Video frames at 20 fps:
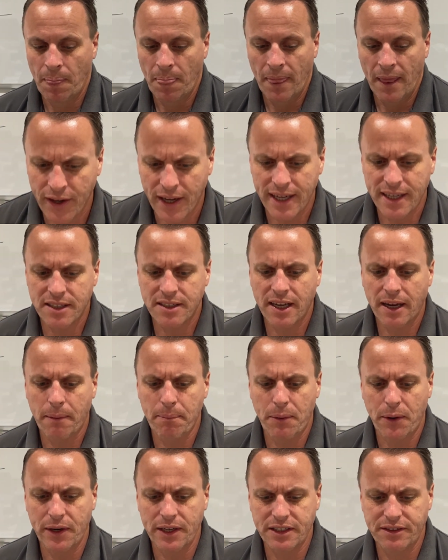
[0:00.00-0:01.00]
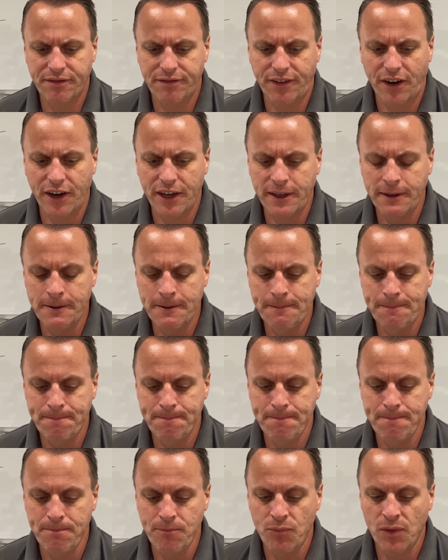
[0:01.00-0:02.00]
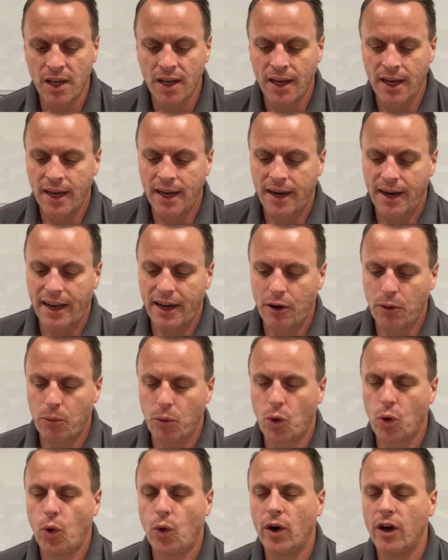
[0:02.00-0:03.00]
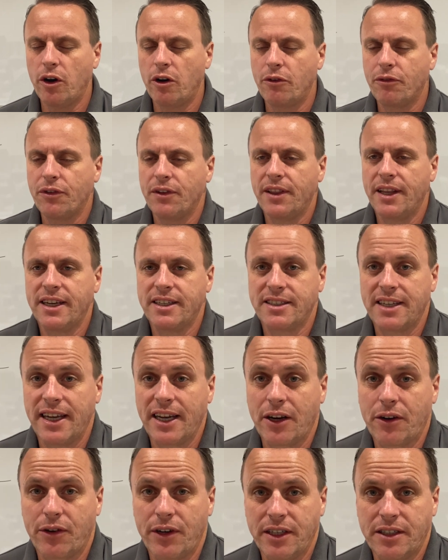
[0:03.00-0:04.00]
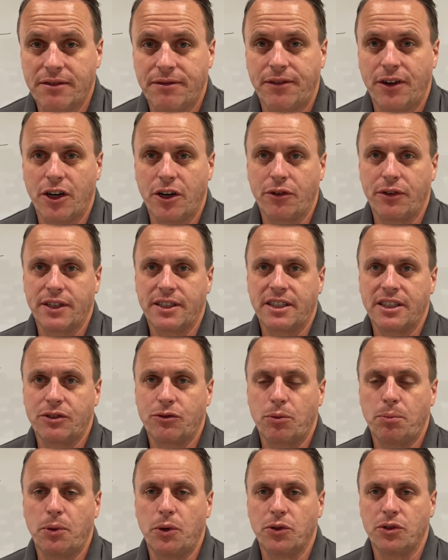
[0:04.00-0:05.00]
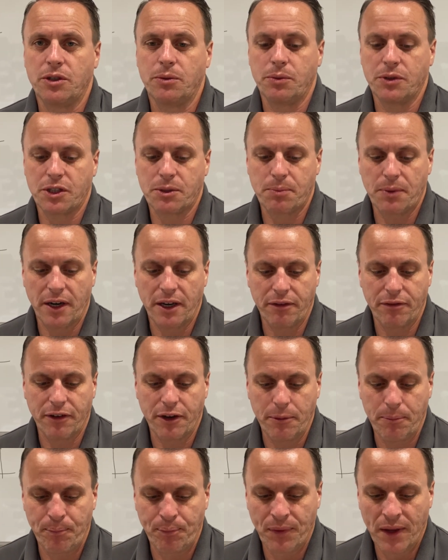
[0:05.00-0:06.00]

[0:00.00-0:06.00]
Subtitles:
Okay, second point is fire. Now, quite often there's an increased fire risk is reported with spray foam.